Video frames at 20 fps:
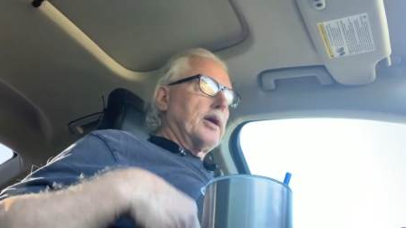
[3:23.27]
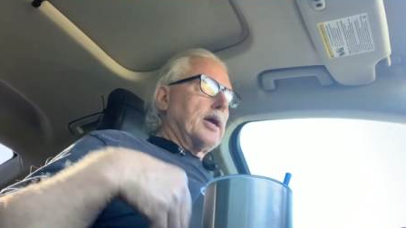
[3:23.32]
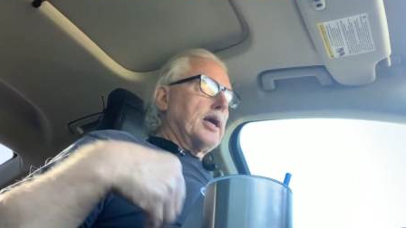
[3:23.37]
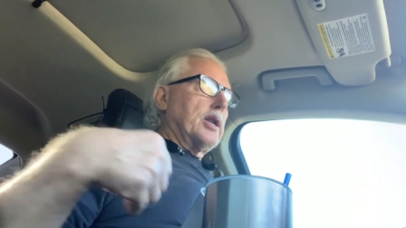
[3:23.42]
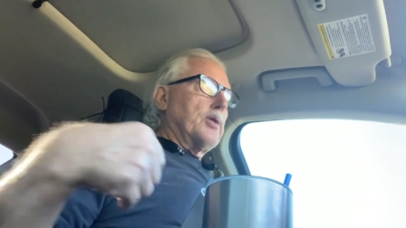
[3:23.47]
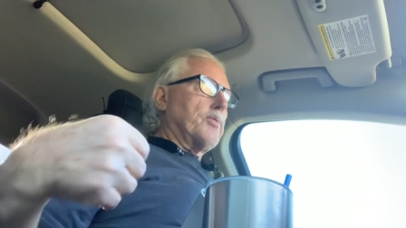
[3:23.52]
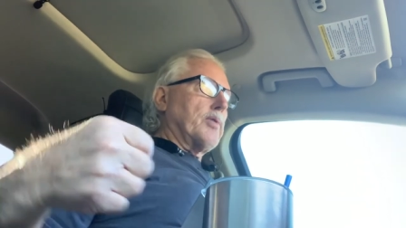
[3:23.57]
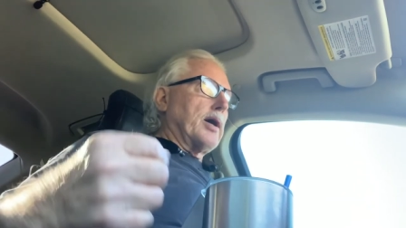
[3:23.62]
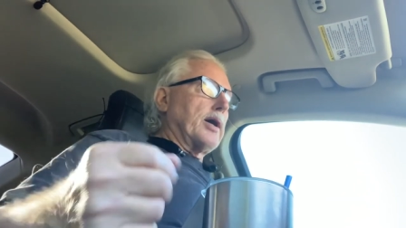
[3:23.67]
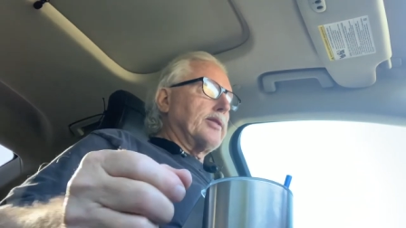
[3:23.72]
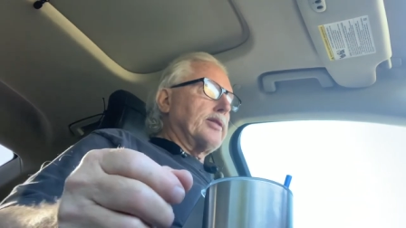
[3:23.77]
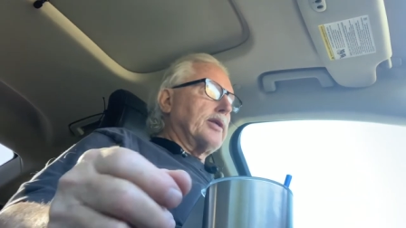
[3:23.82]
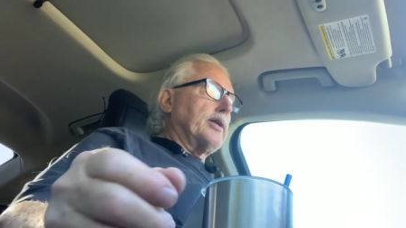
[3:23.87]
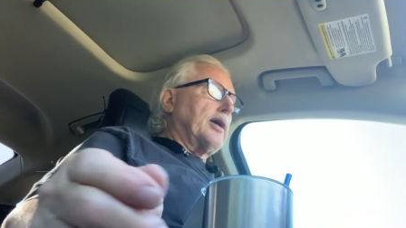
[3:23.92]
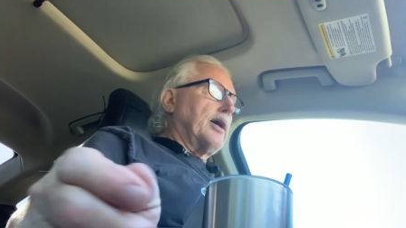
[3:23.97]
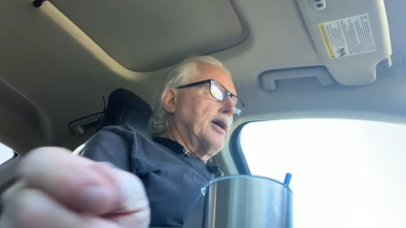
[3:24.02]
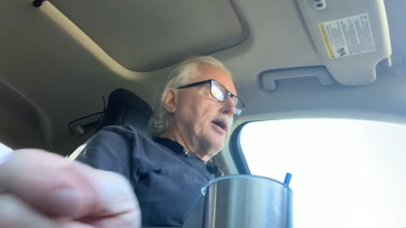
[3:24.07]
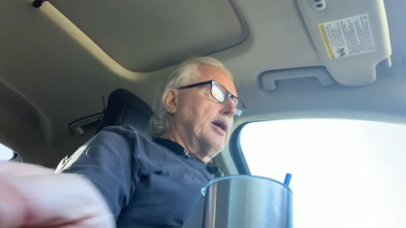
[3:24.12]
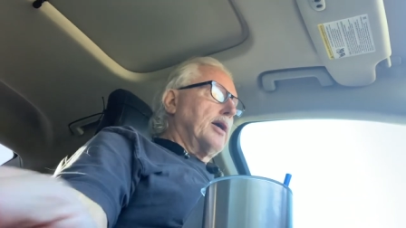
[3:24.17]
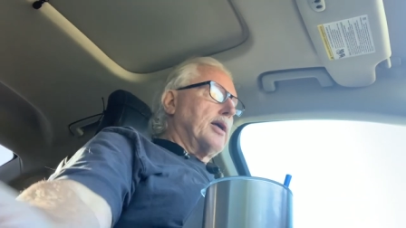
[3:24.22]
Anyway,
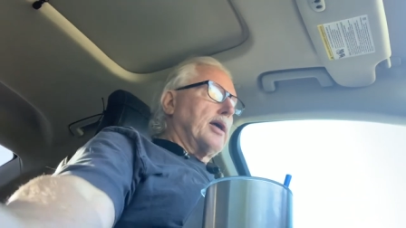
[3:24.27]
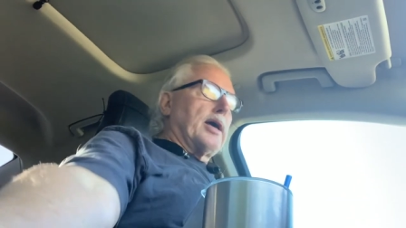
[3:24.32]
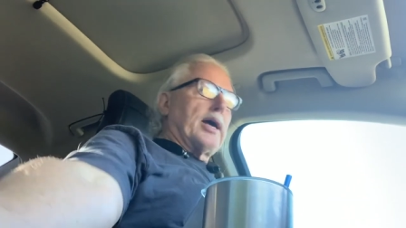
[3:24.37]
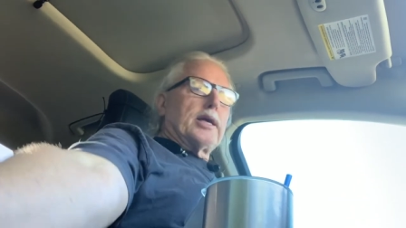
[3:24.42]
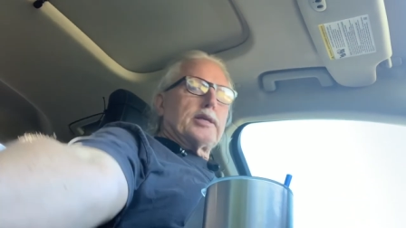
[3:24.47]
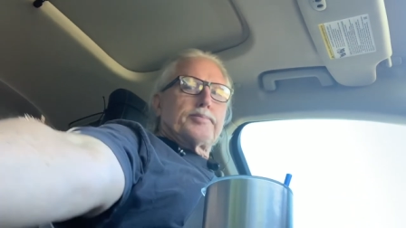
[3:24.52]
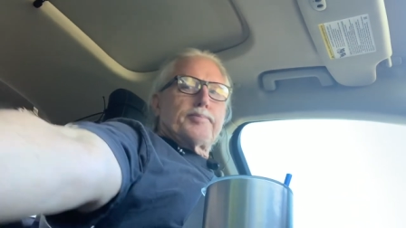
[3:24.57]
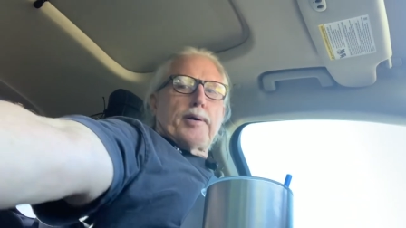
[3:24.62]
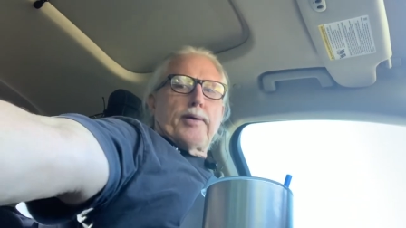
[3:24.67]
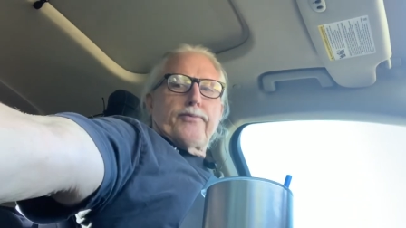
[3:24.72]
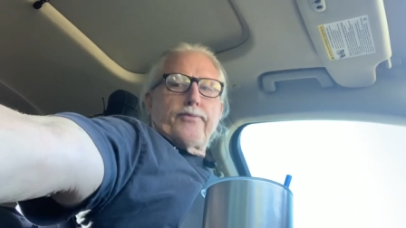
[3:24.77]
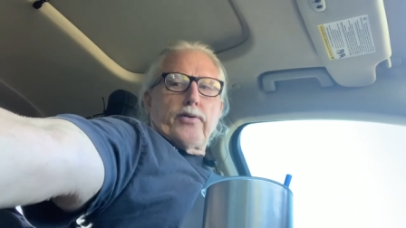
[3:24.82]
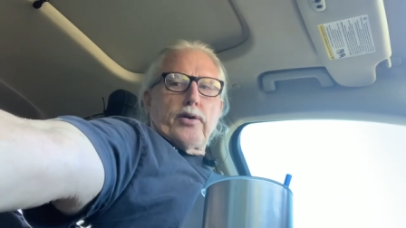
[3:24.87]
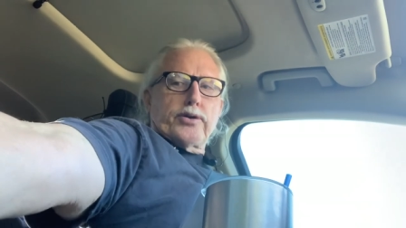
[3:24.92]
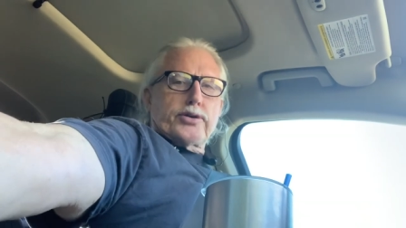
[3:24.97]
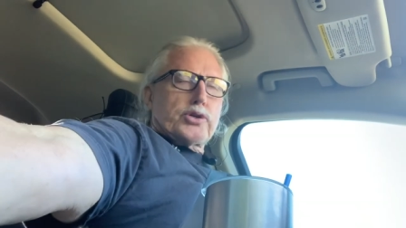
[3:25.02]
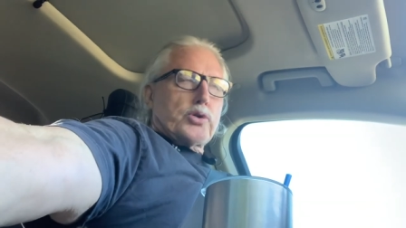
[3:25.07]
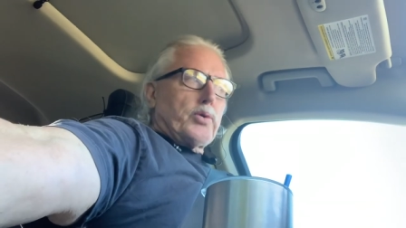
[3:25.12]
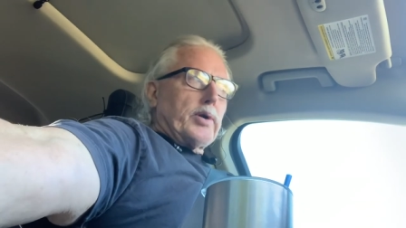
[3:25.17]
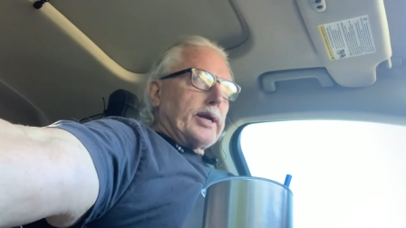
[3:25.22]
that's my
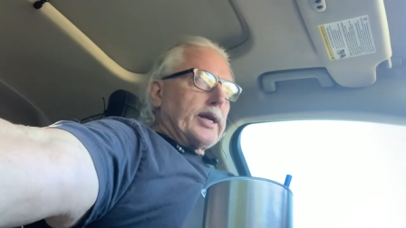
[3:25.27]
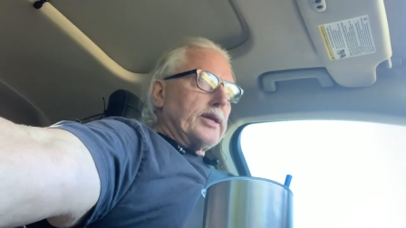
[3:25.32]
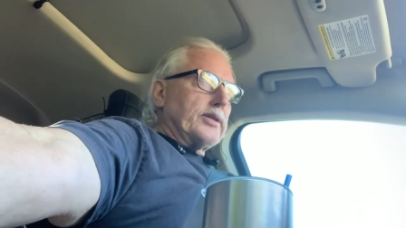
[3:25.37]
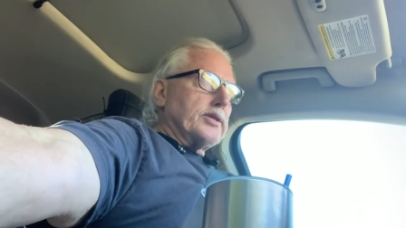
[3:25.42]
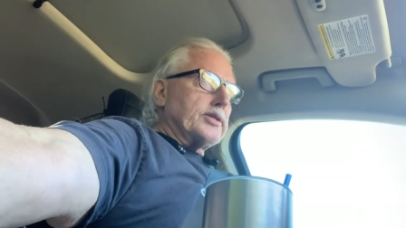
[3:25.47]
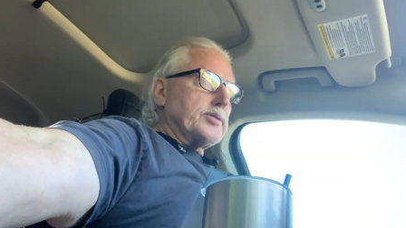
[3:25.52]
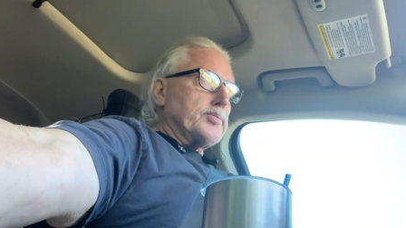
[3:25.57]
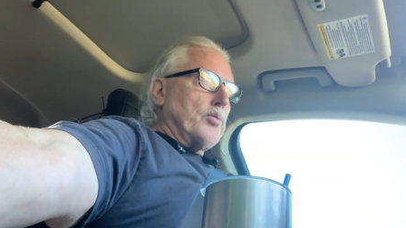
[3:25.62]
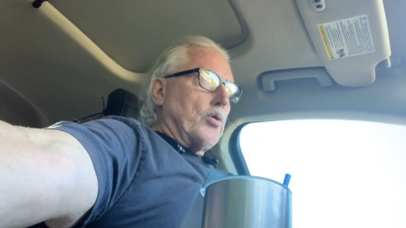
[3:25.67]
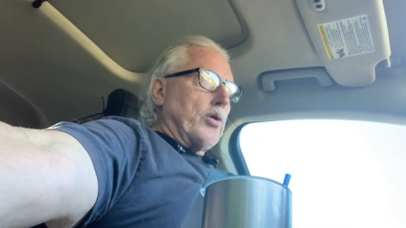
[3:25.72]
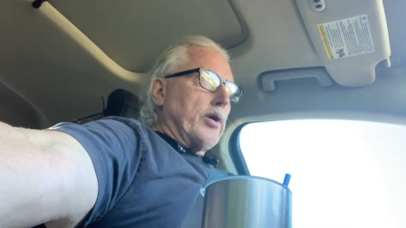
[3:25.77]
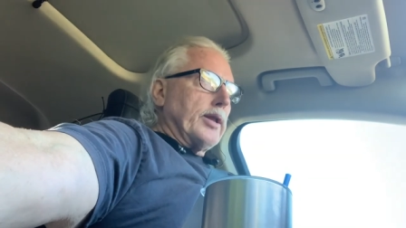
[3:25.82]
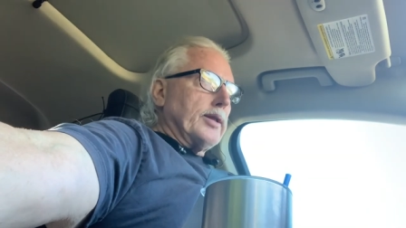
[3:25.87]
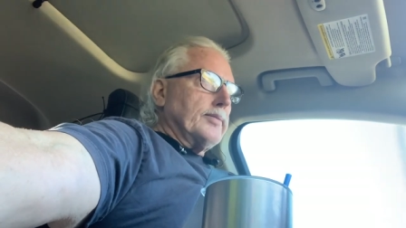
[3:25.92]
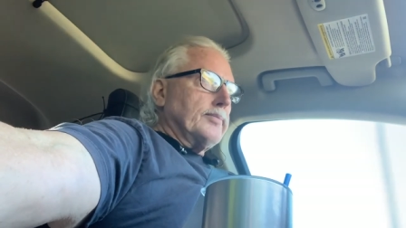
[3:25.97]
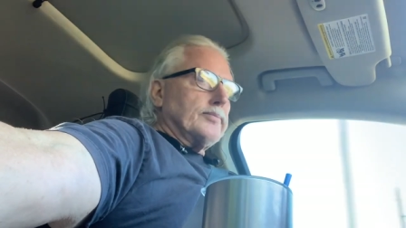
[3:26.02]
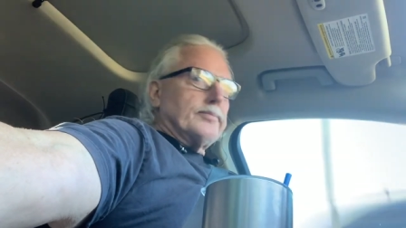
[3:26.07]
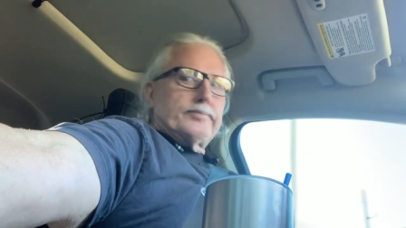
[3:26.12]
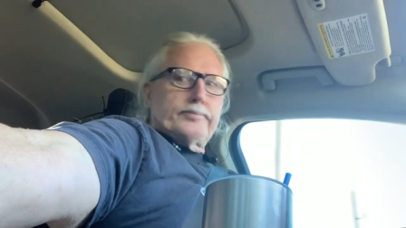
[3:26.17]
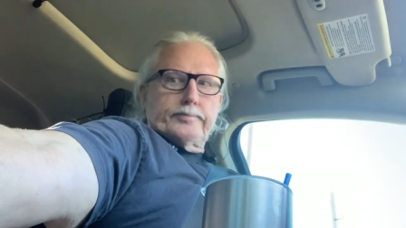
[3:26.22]
first quickie this morning.